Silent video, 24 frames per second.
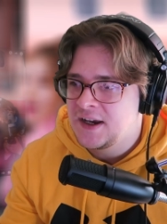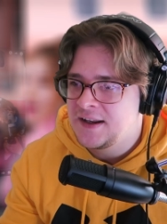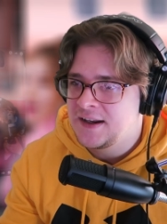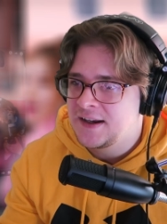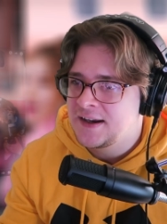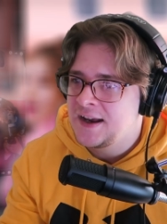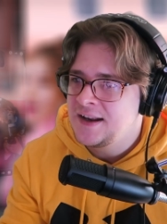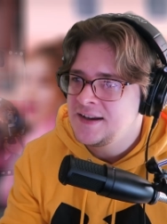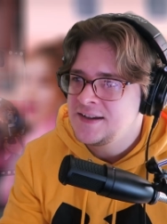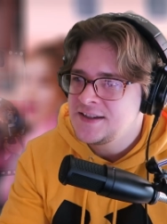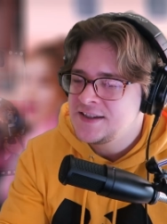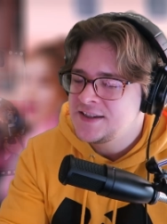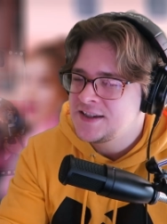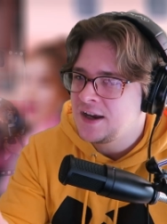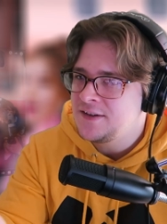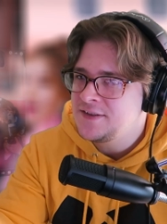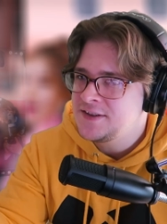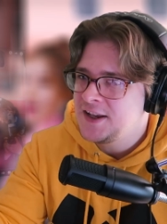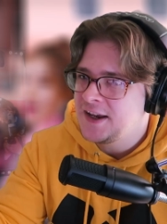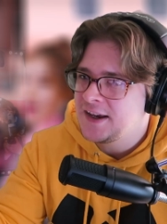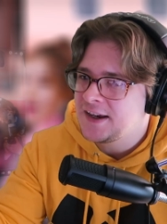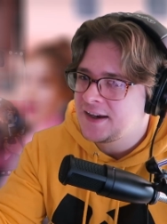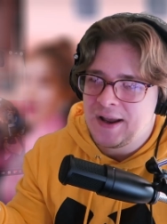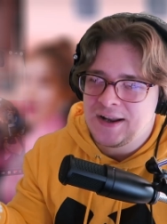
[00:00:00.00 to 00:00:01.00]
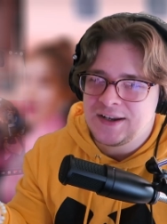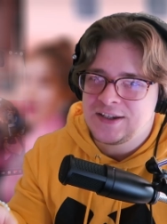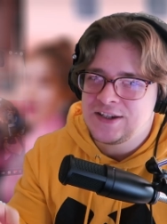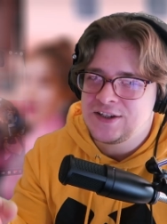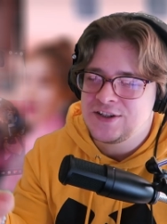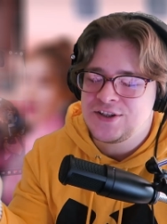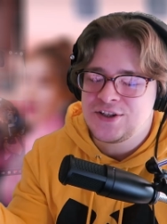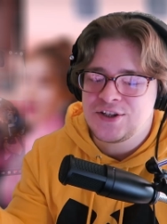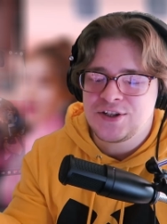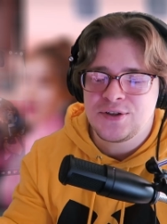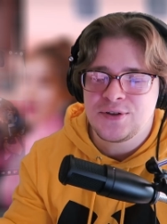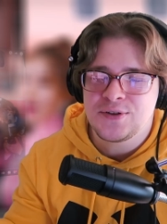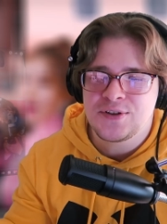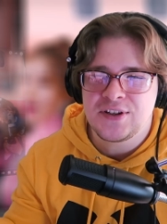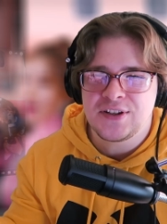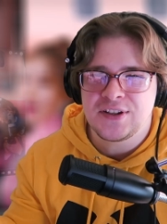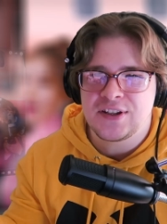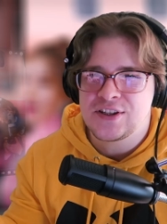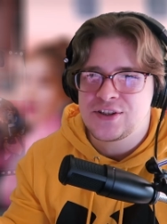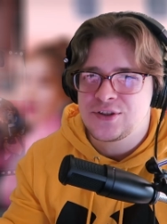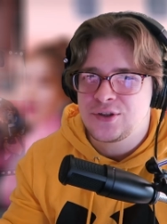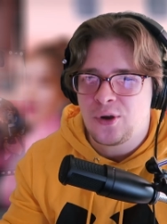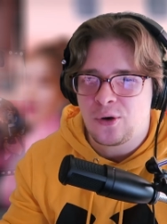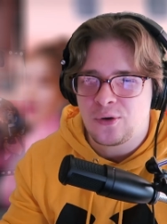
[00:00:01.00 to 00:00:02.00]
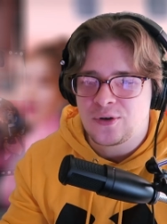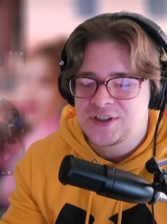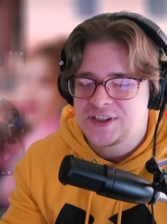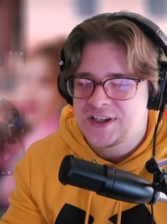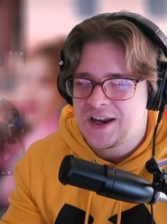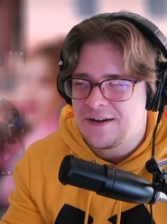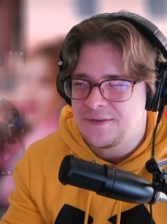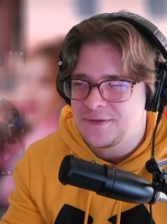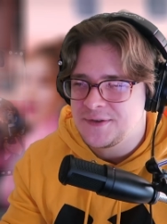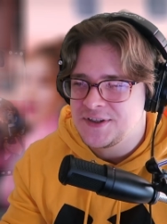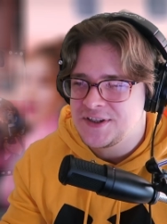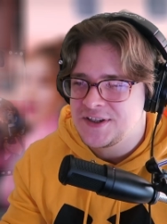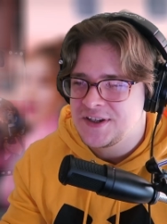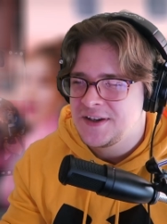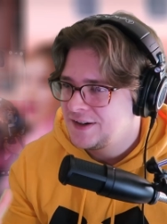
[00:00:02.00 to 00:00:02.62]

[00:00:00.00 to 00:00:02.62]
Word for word: And it kind of just sounds like, and he's just using the stock sounds.